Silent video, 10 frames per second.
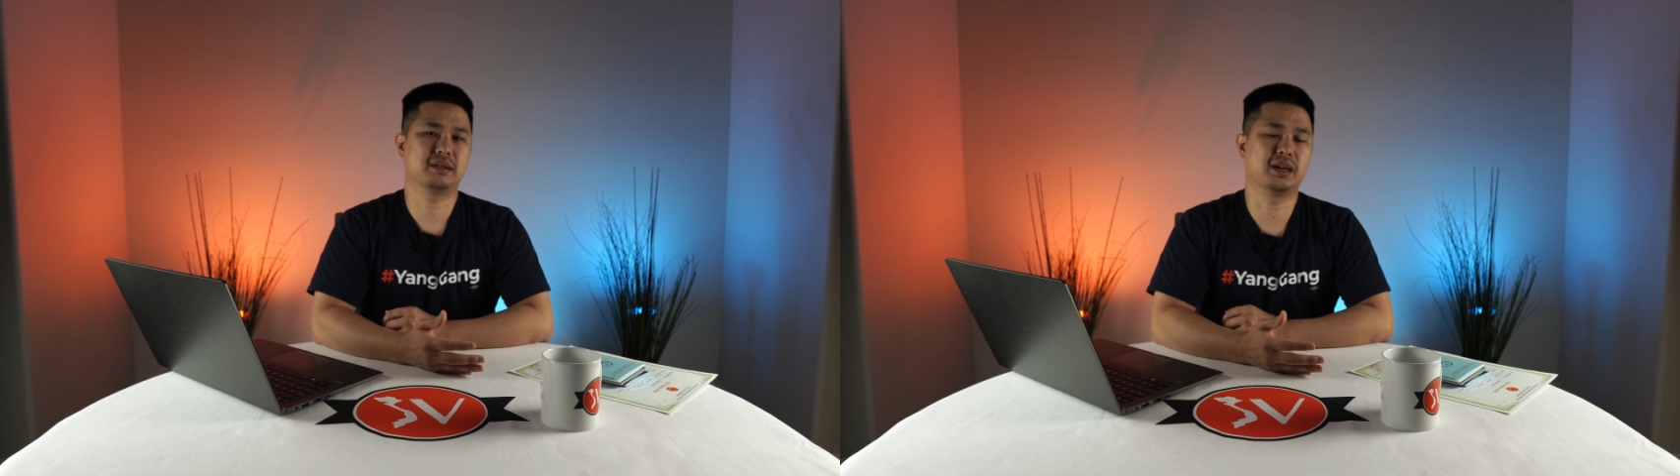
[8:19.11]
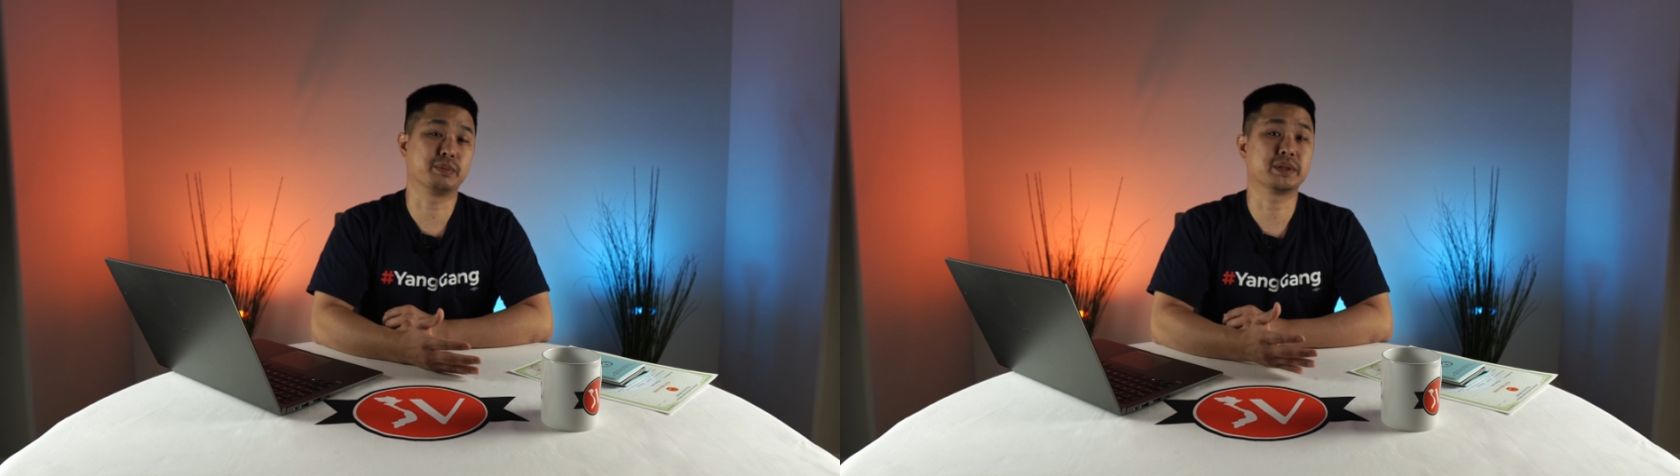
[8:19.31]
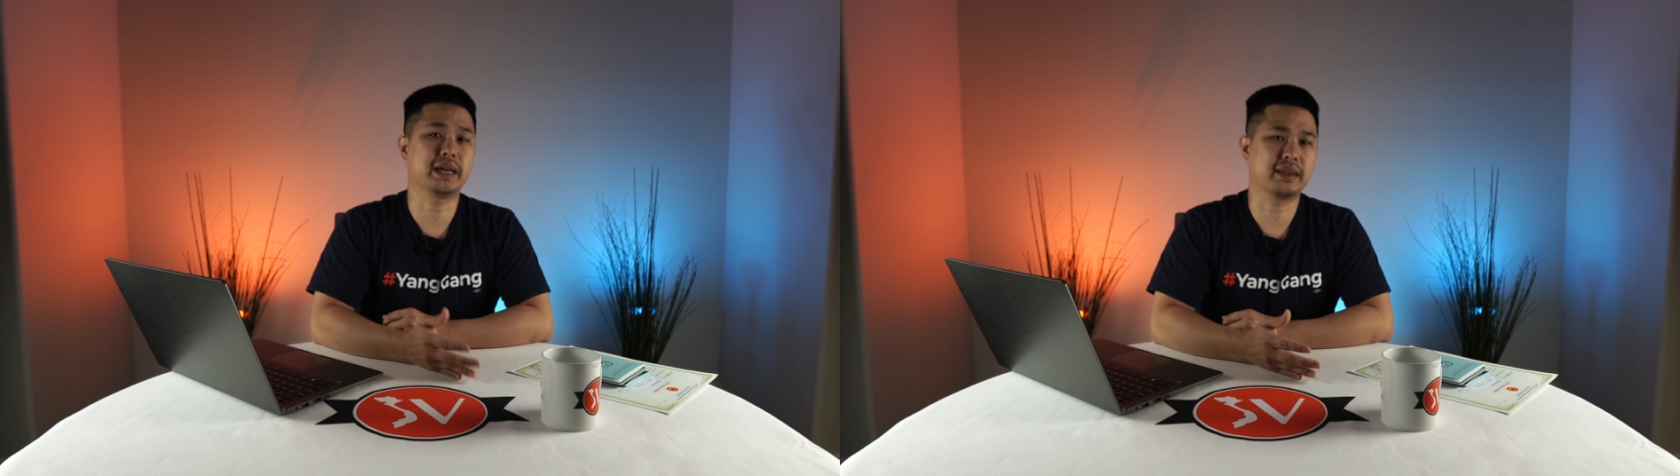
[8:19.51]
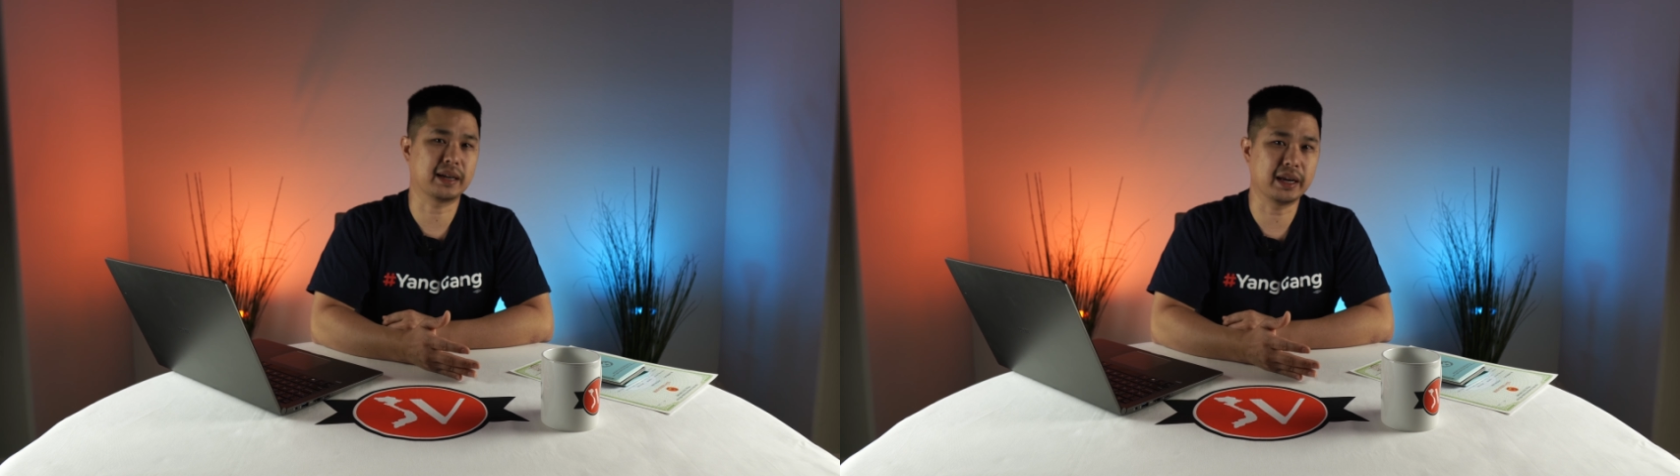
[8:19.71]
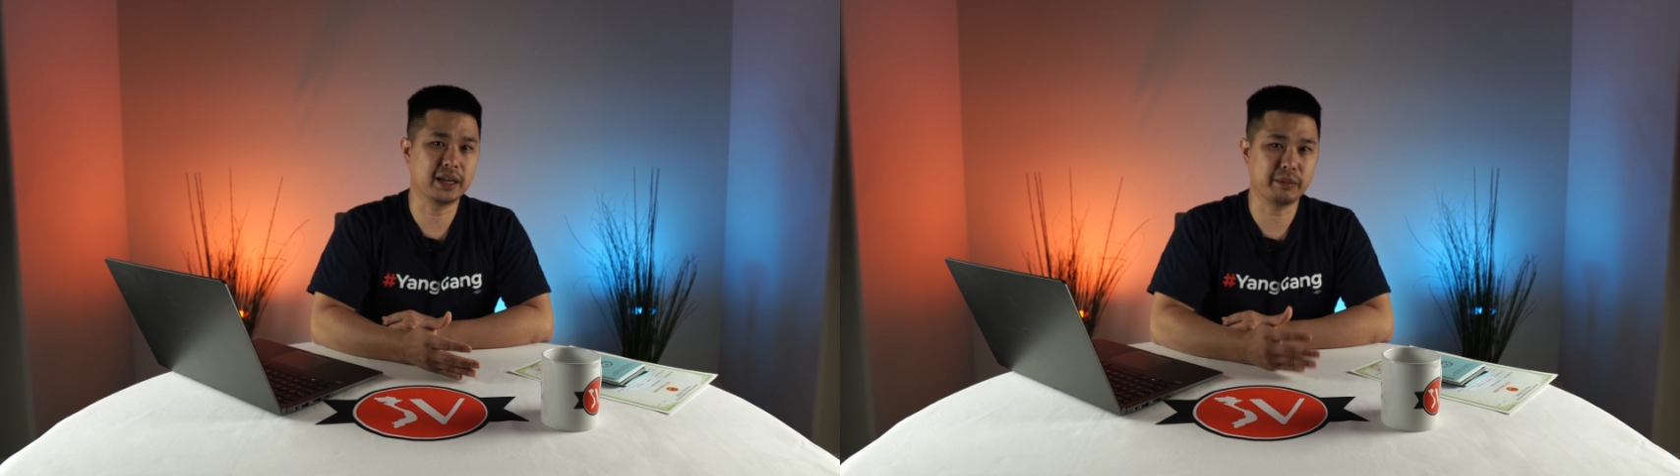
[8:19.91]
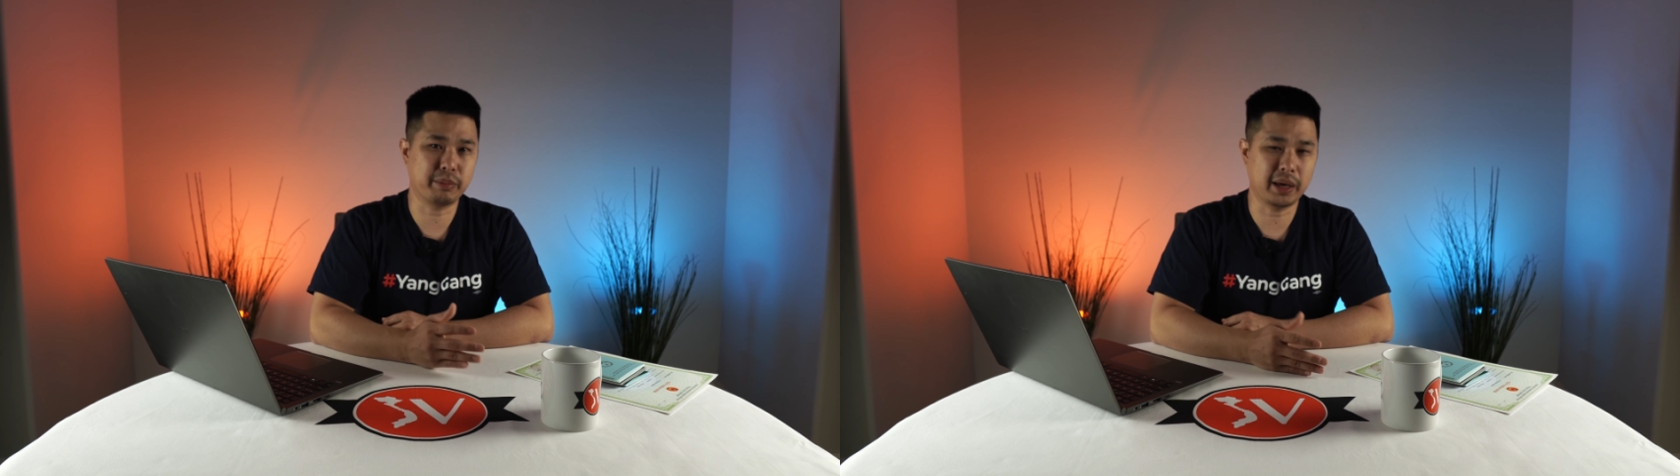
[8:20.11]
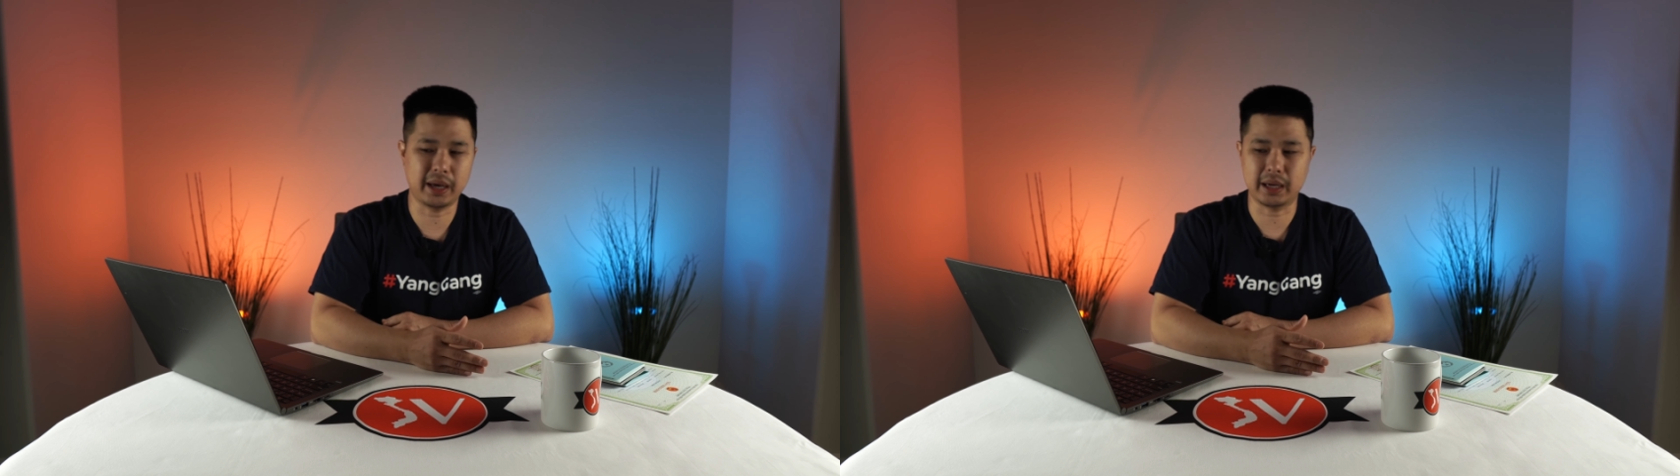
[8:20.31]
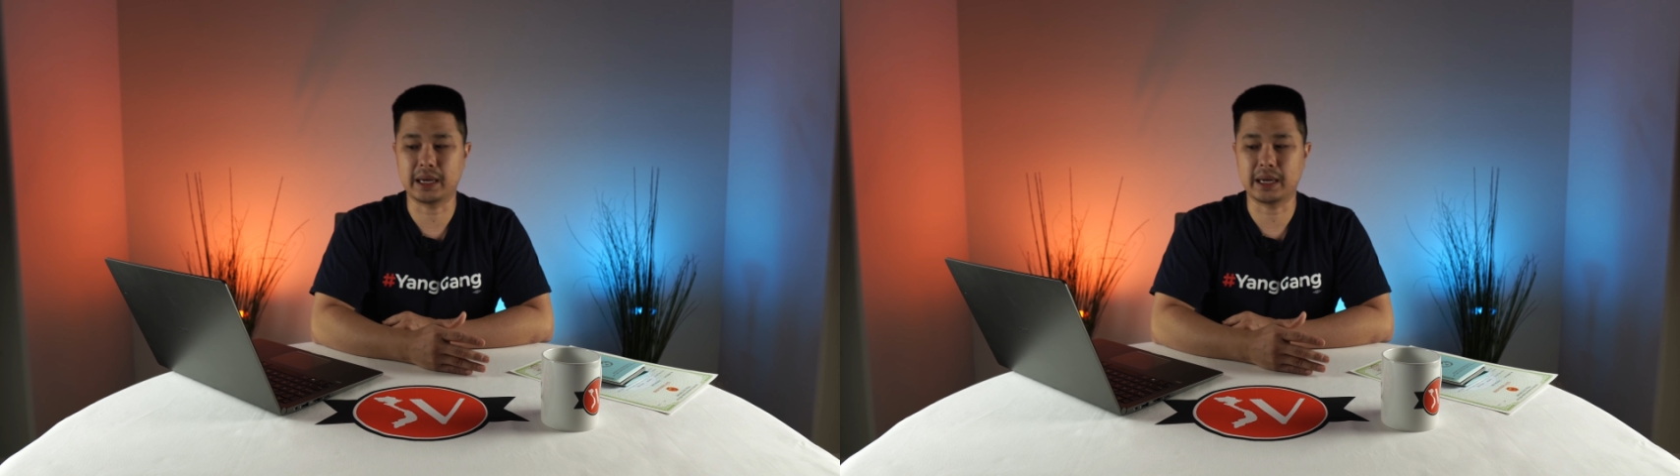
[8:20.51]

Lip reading: upset that I didn't pay.